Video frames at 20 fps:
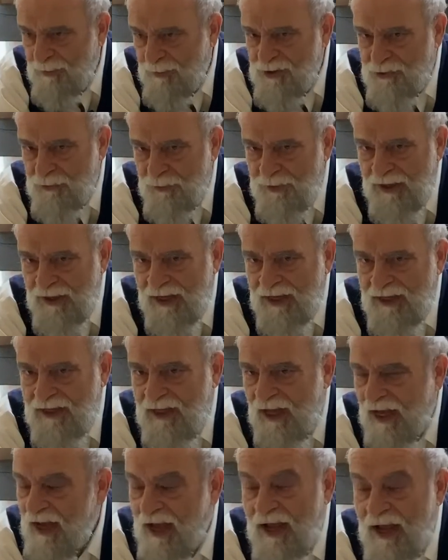he was doing
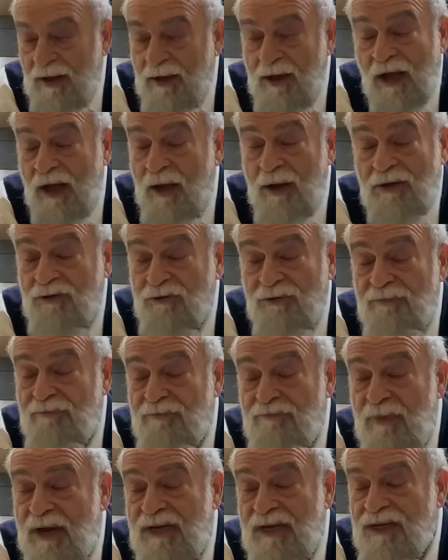a
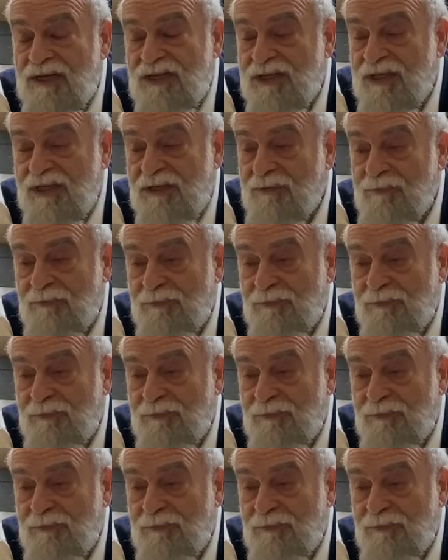tremendous